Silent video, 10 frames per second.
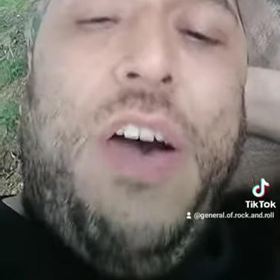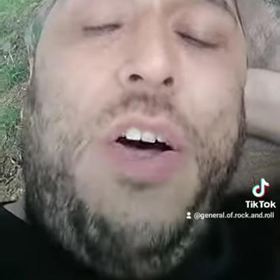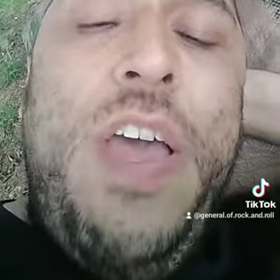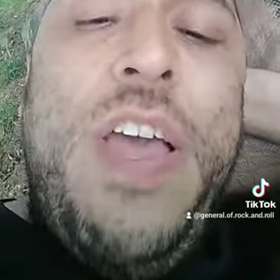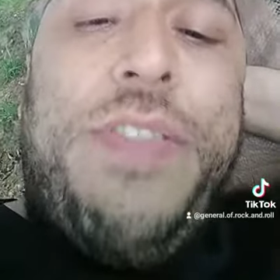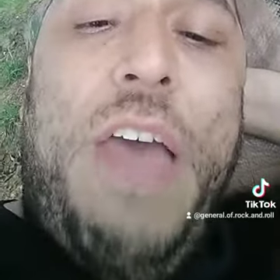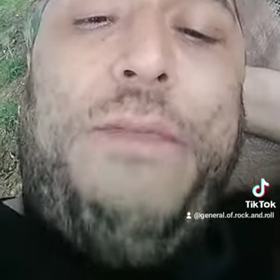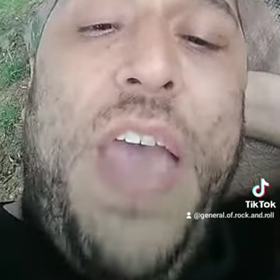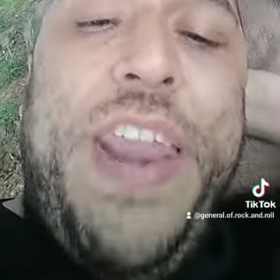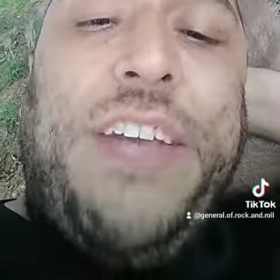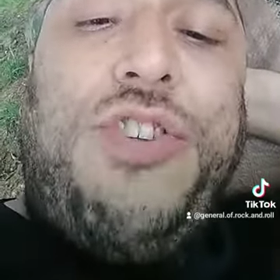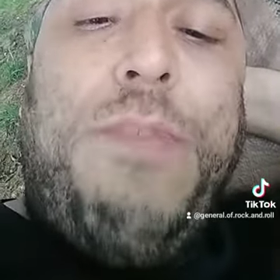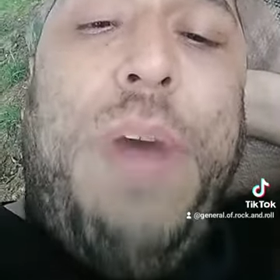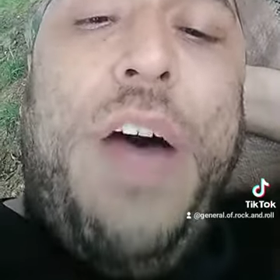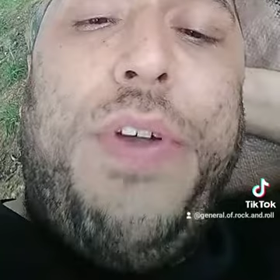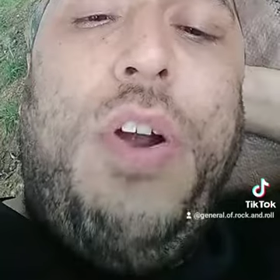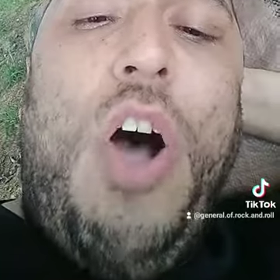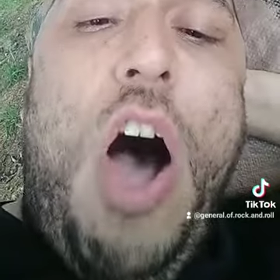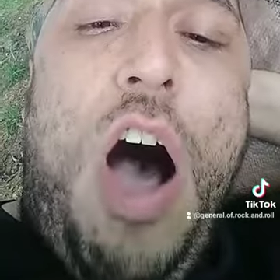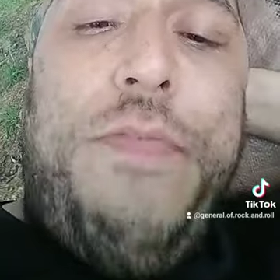that finished the mother
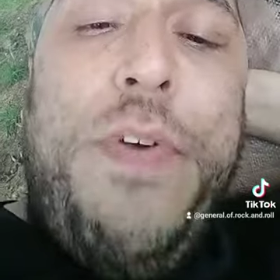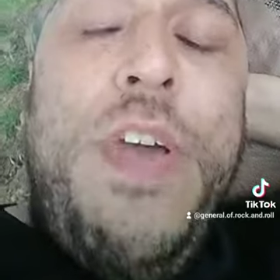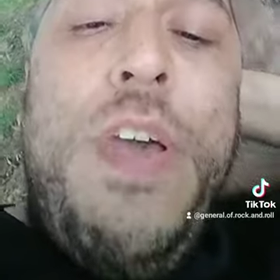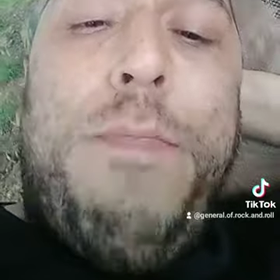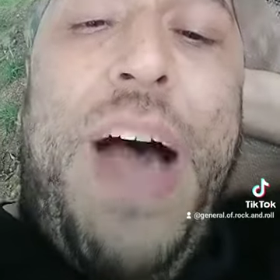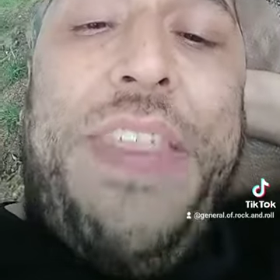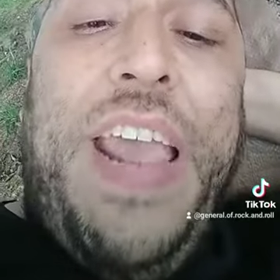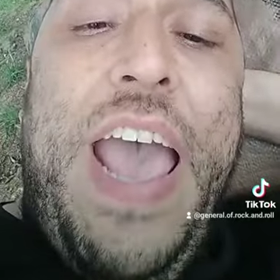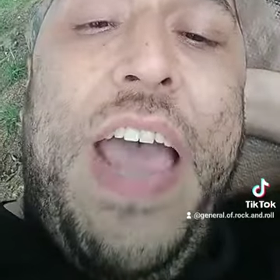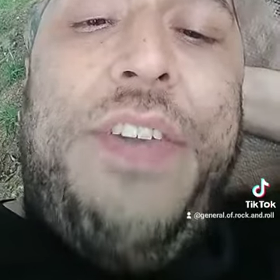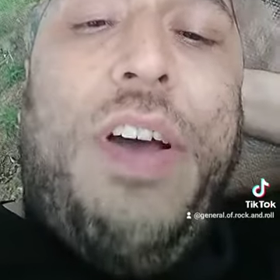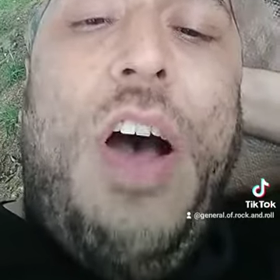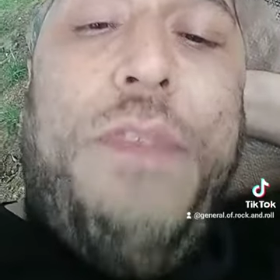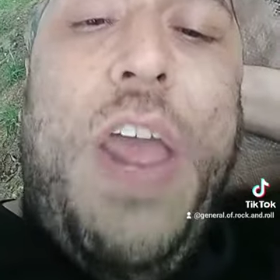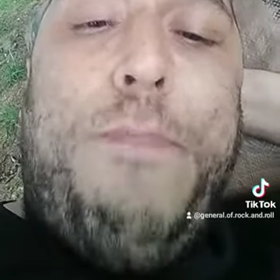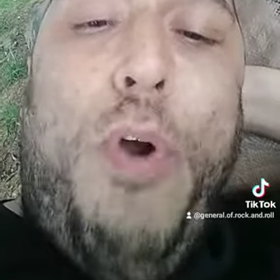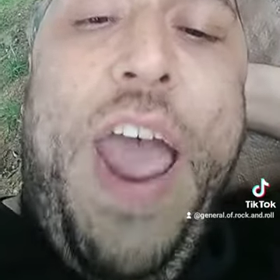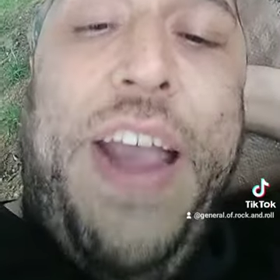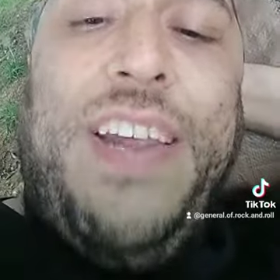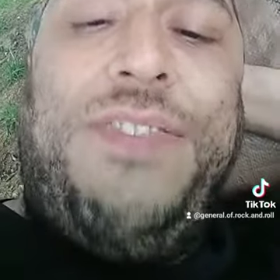off by the end of a
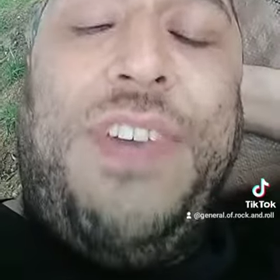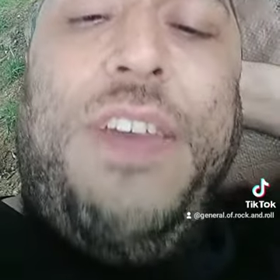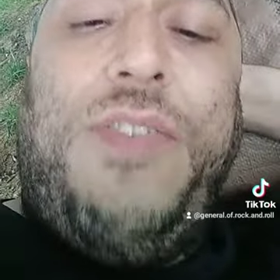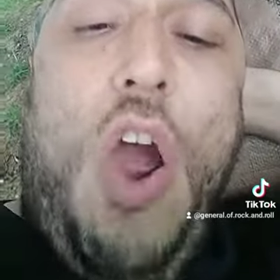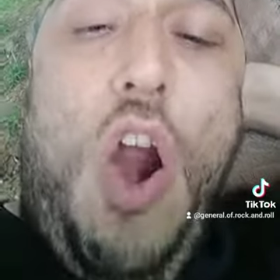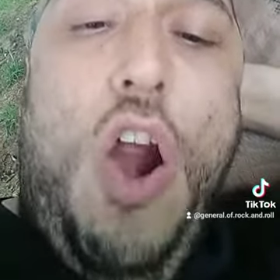pregnancy term